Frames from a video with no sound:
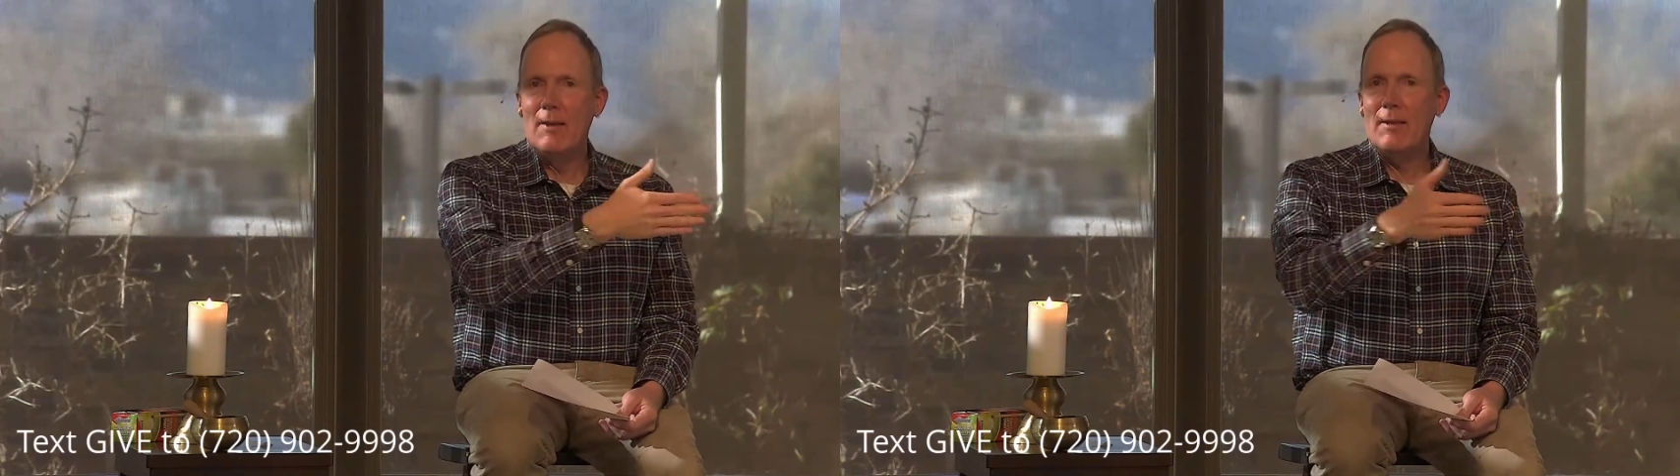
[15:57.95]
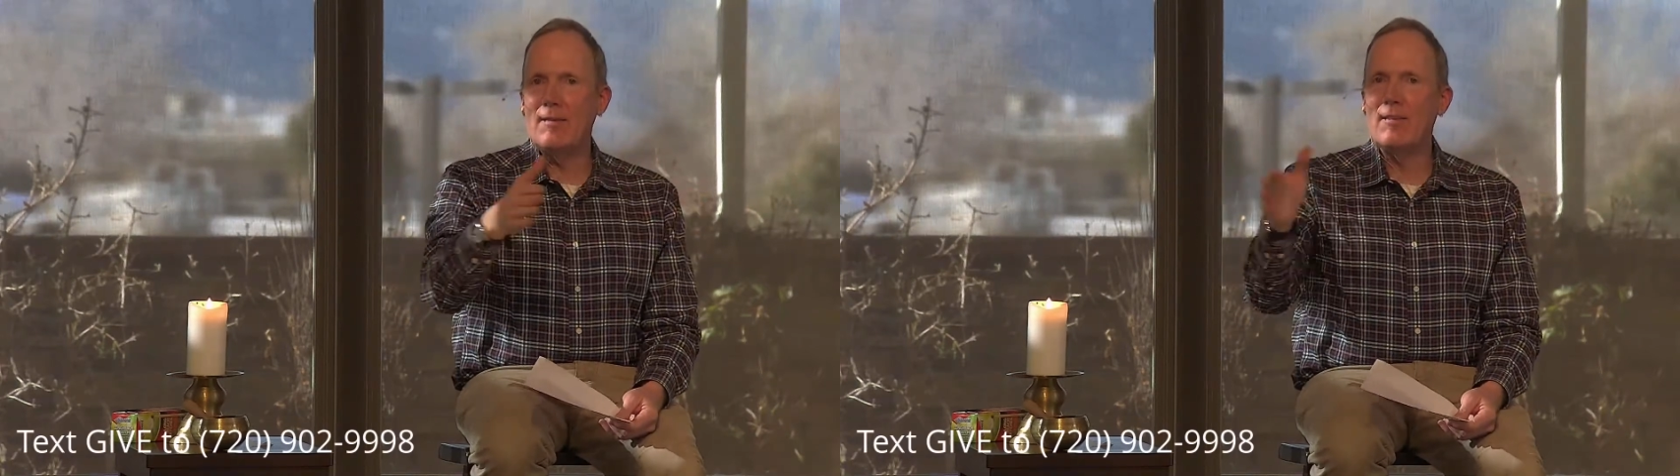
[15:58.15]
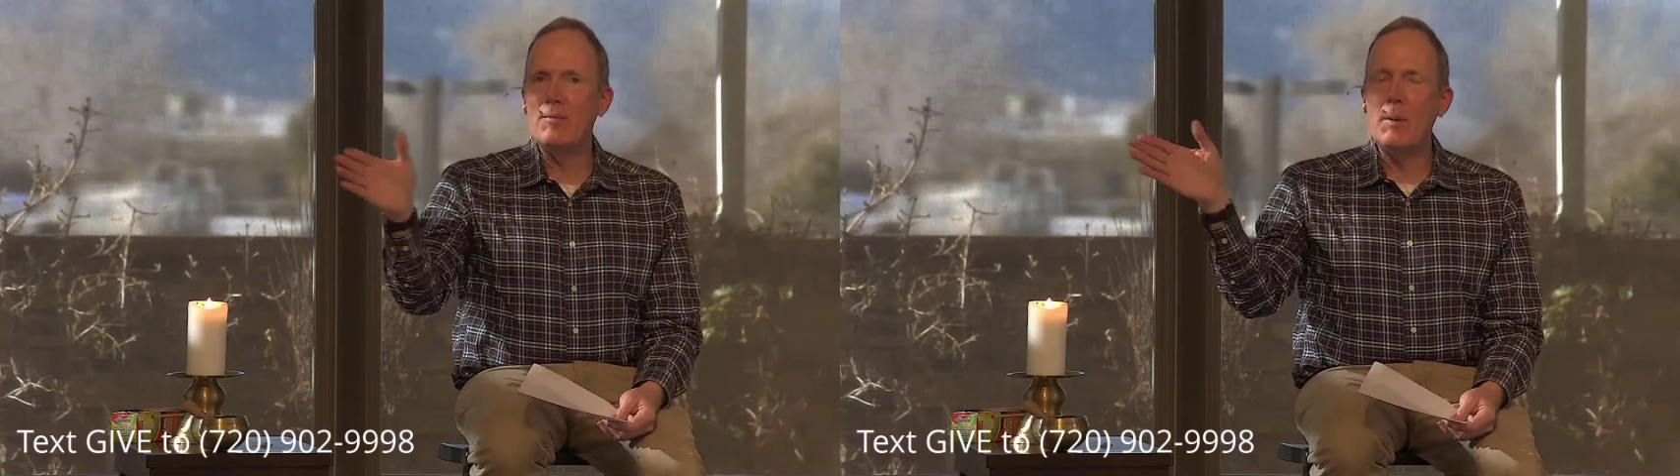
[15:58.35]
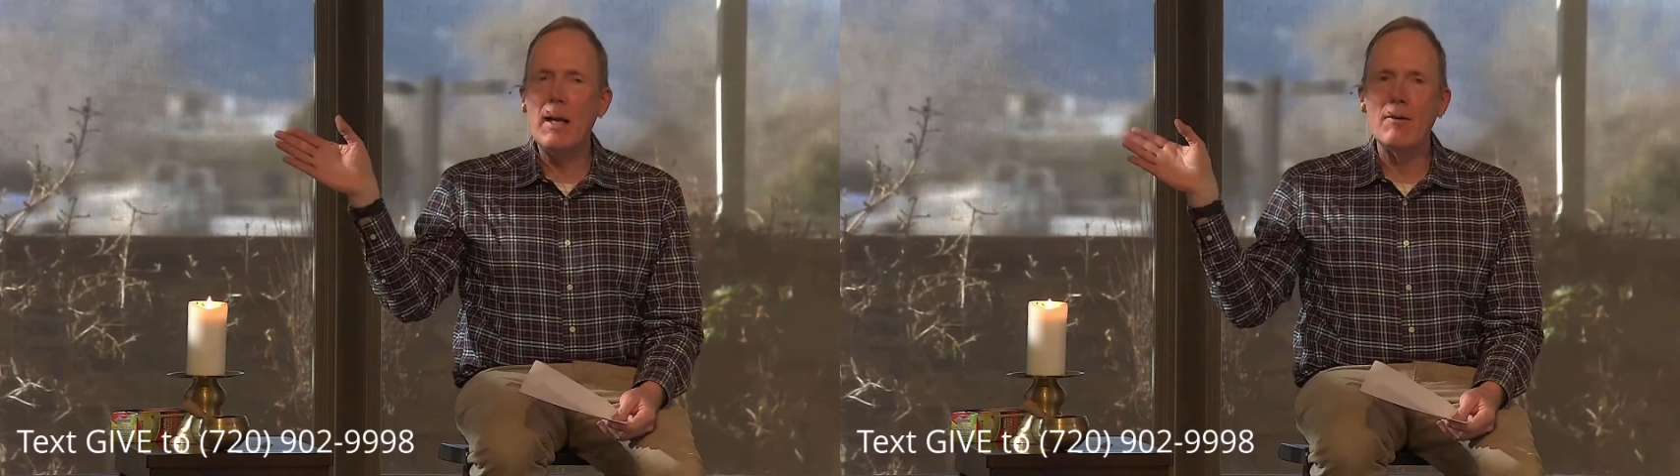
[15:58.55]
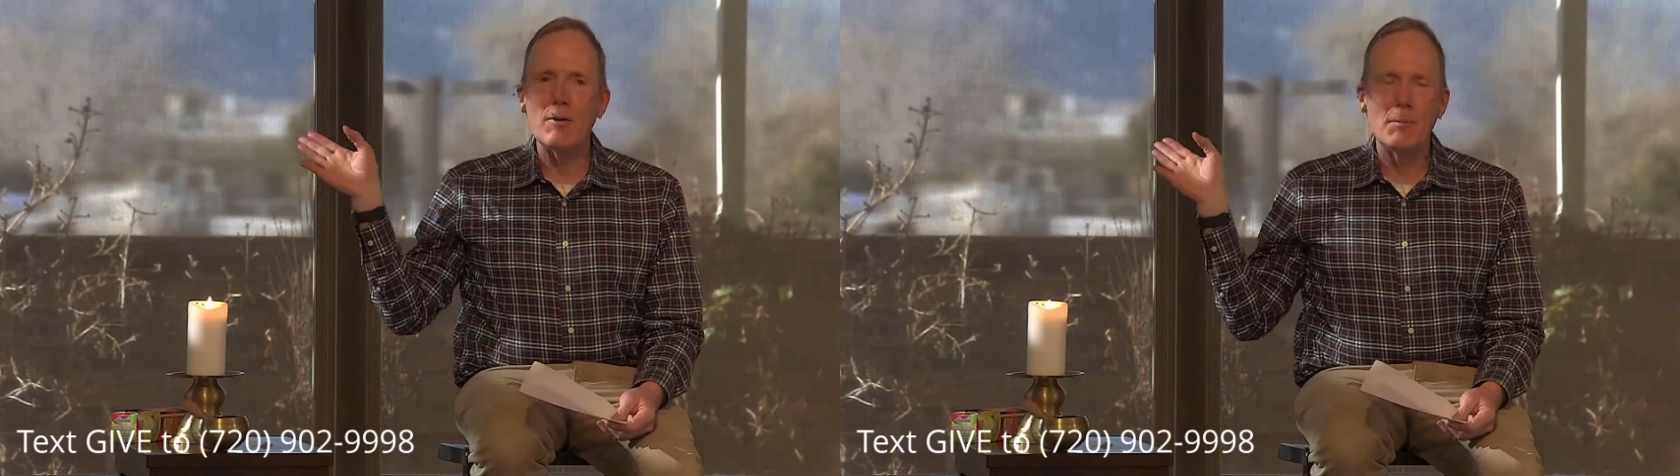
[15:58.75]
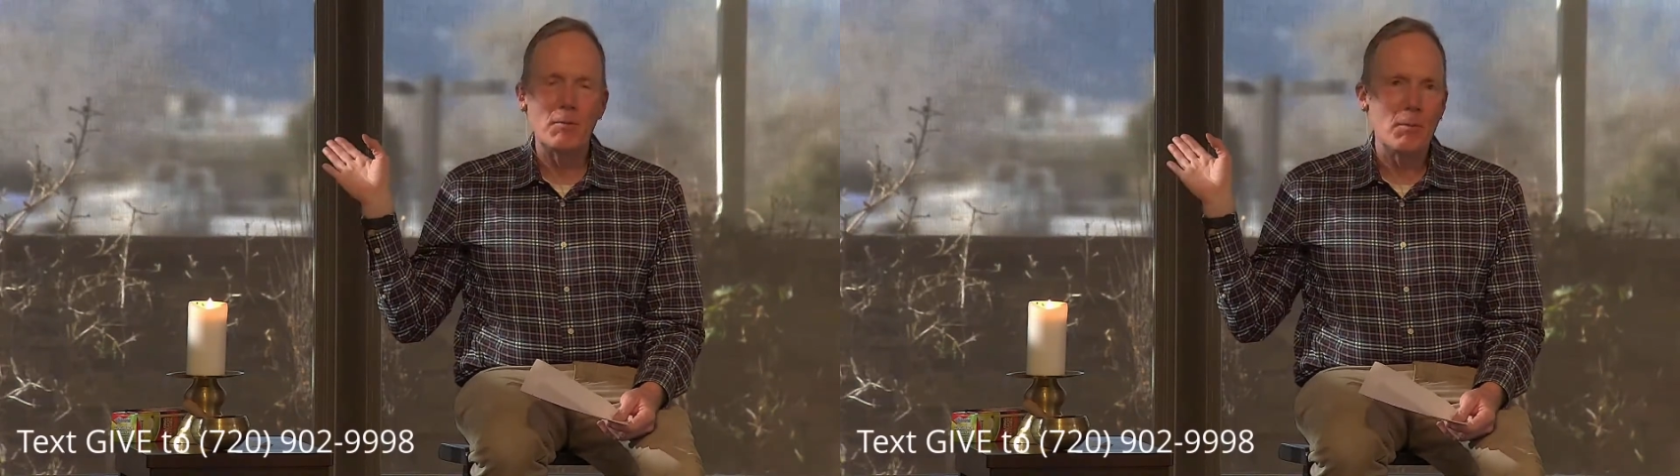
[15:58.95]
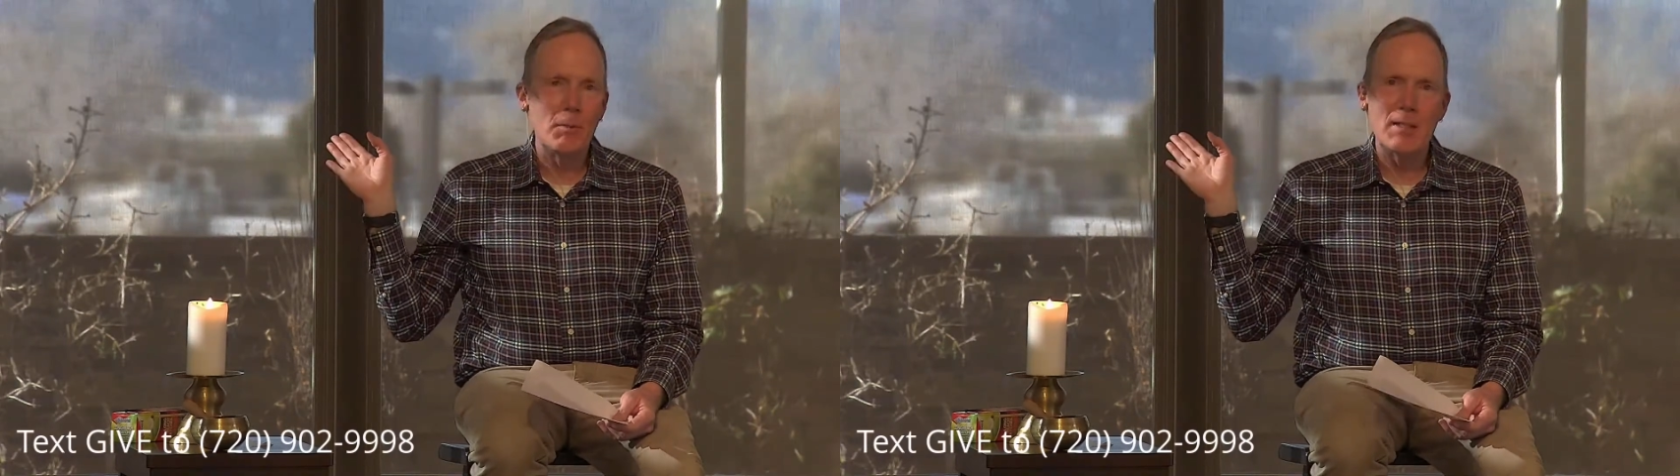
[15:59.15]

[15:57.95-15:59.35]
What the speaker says: the spectrum of